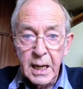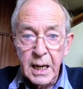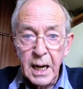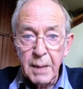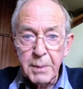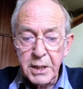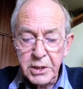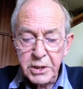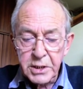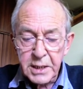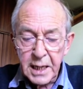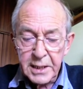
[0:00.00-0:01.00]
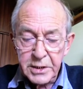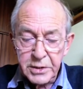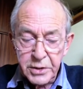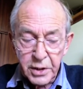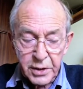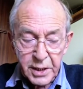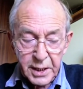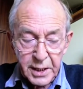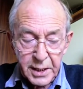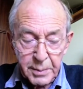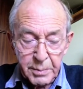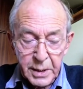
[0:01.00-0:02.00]
I mentioned Alex Trocky,
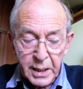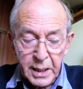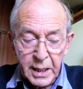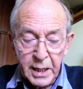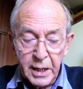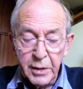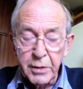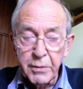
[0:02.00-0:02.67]
the